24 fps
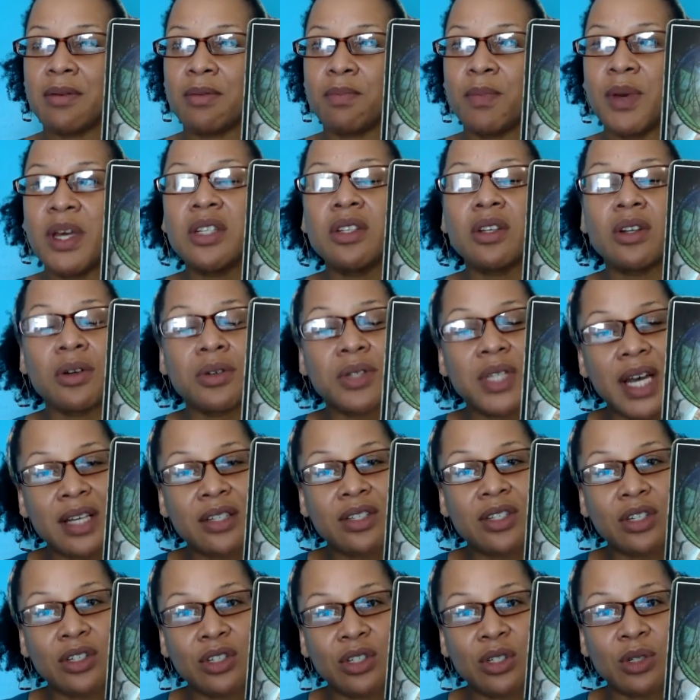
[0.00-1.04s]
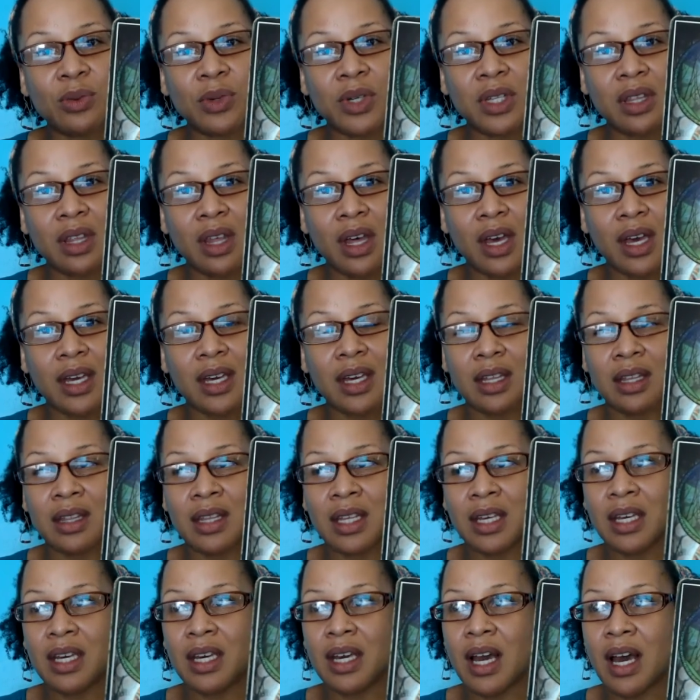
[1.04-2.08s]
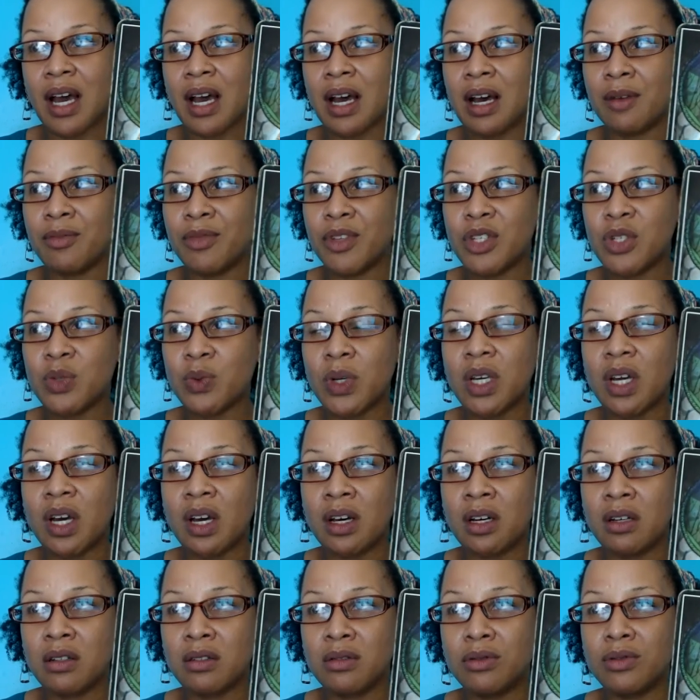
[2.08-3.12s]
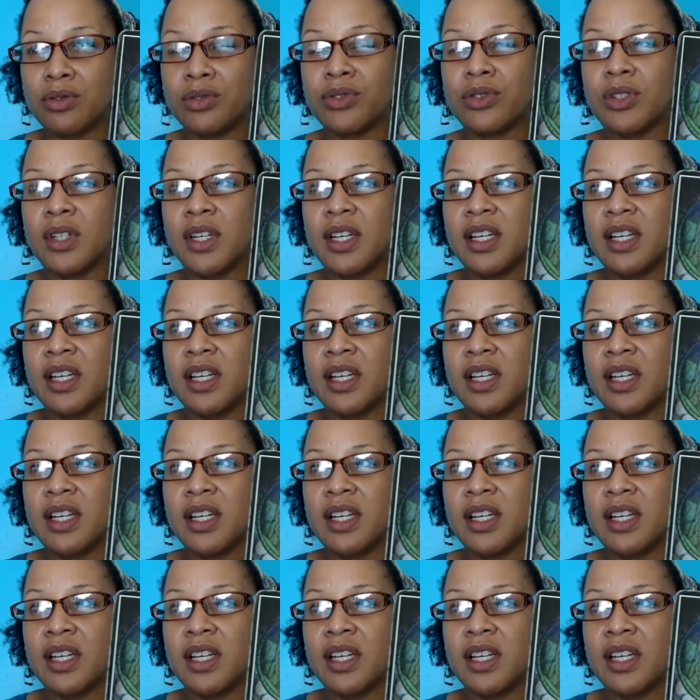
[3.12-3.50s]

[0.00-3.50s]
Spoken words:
pentacles has to do with like the suite of